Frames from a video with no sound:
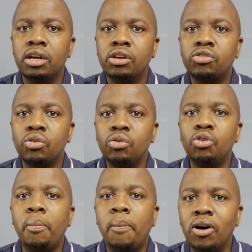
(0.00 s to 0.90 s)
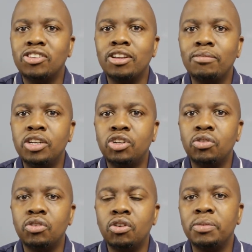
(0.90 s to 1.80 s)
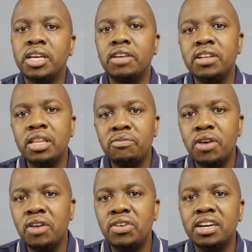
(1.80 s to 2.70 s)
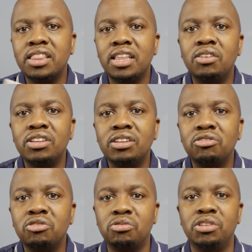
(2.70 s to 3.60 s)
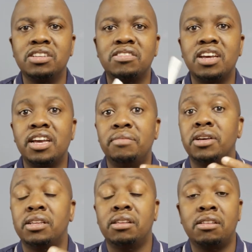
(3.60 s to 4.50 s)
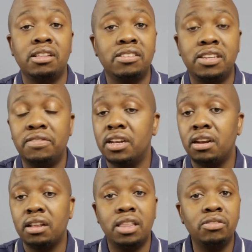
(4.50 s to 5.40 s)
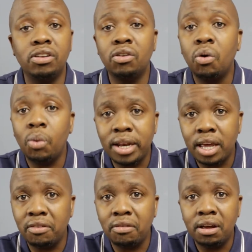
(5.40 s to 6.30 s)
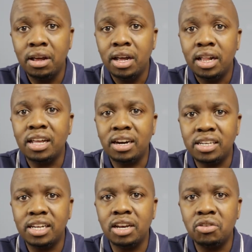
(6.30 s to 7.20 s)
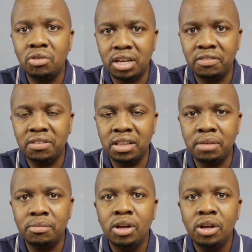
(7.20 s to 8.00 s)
So you possibly should not be giving them 500,000 in 2 years' time, but rather 700,000 or whatever the return you are giving them.